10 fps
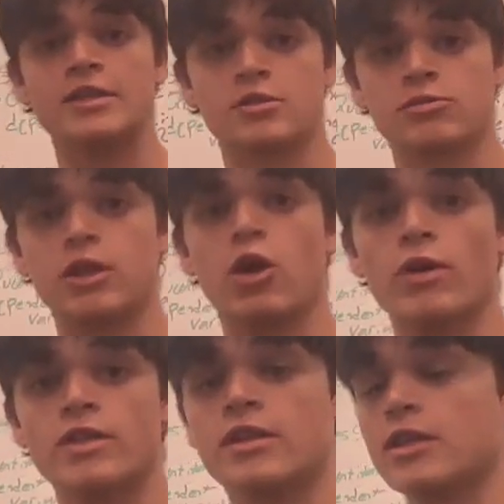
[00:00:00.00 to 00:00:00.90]
as we go
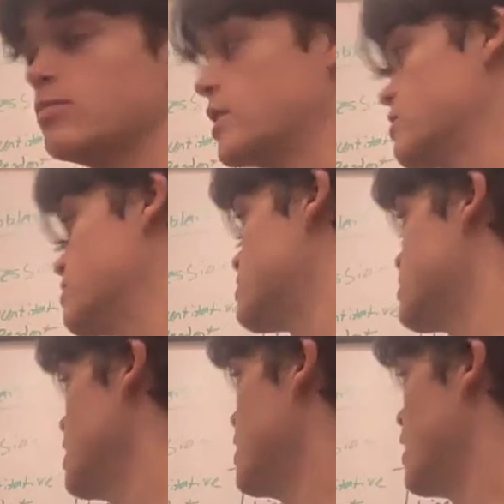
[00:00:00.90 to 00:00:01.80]
into this, because
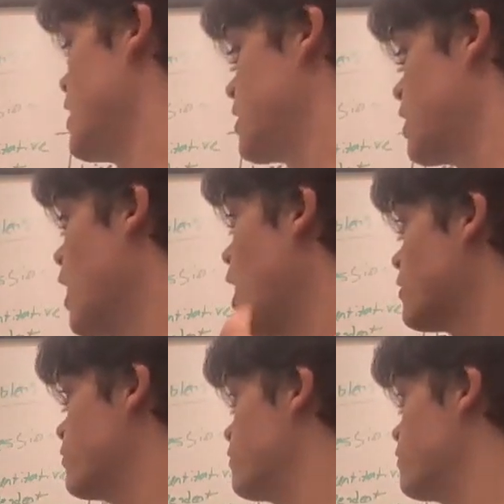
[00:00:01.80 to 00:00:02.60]
I think a lot of